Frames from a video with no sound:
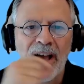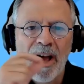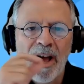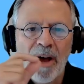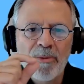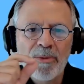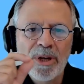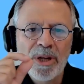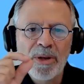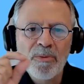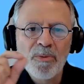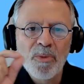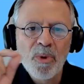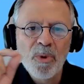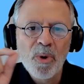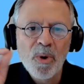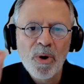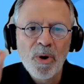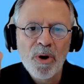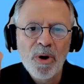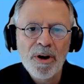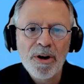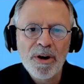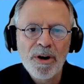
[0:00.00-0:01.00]
How many
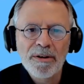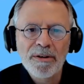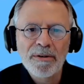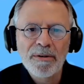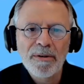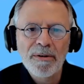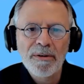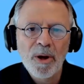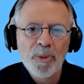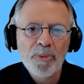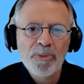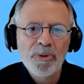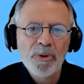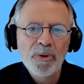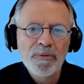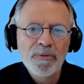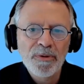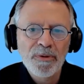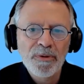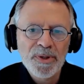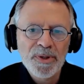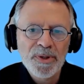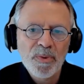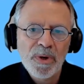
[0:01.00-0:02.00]
more
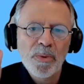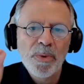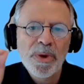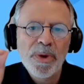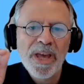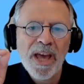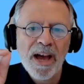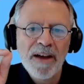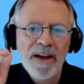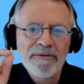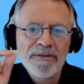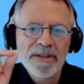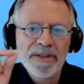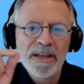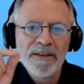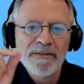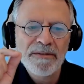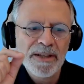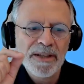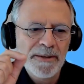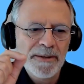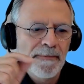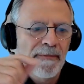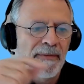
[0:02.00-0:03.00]
approvals would we have
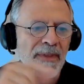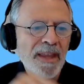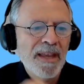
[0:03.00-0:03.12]
given?